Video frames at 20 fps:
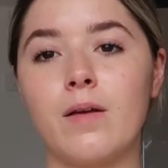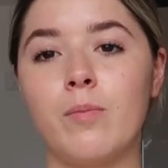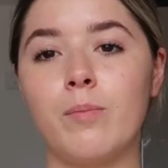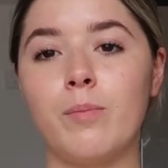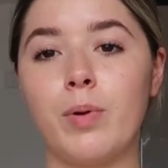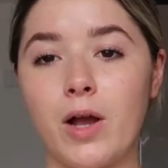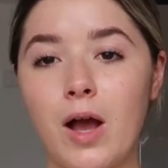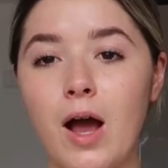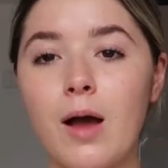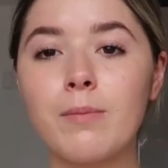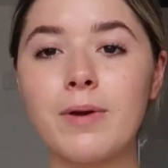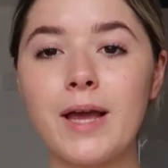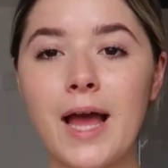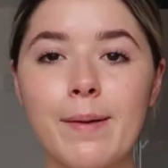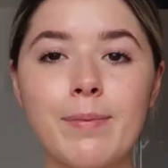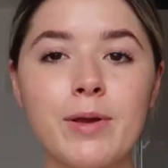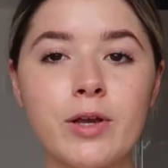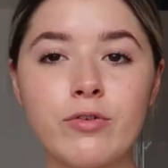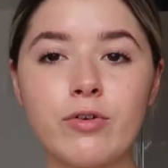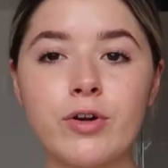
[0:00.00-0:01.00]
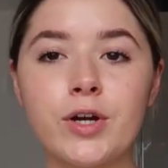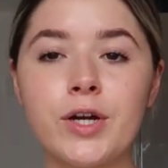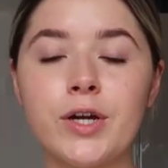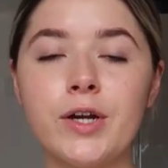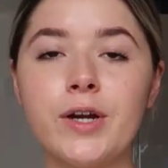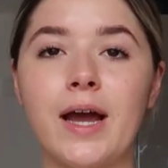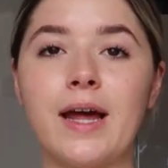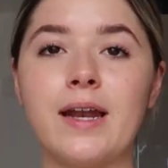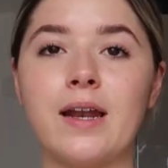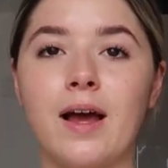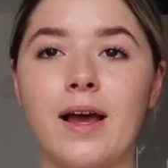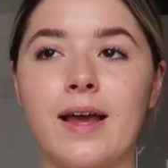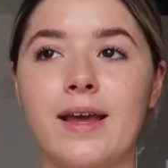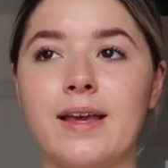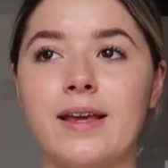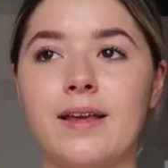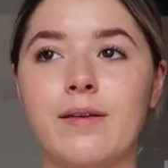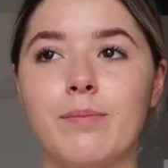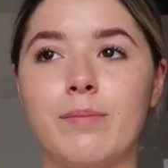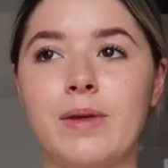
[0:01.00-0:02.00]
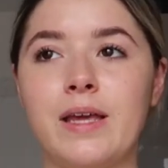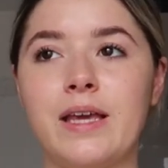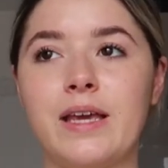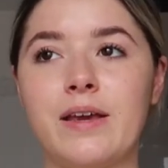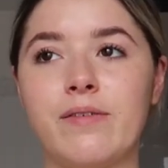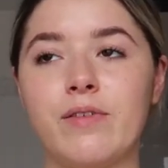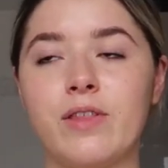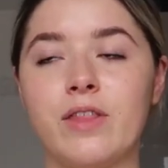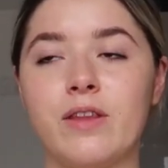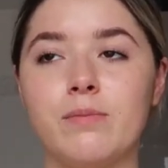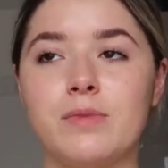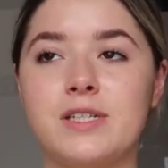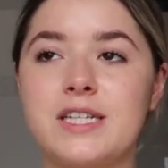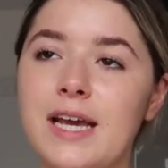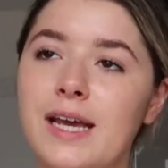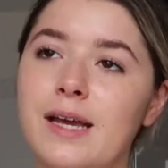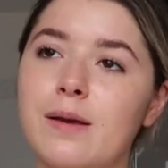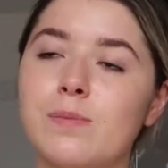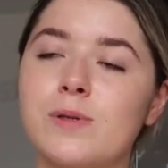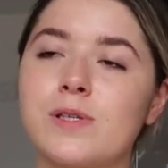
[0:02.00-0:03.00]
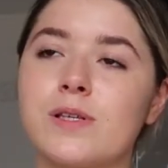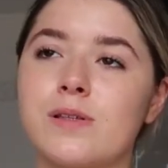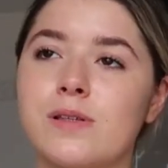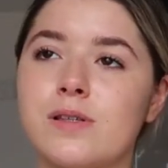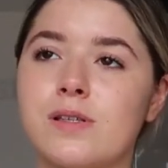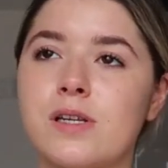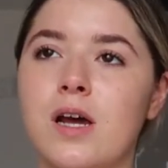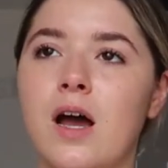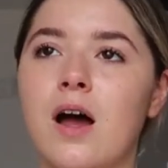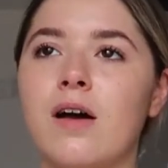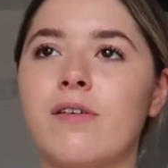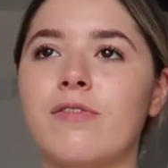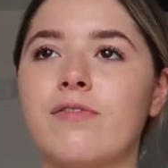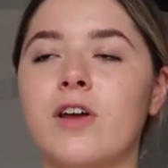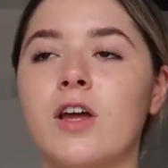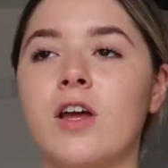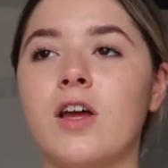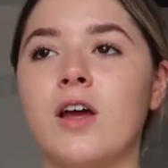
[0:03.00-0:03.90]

become cabin crew and like me giving them tips and stuff.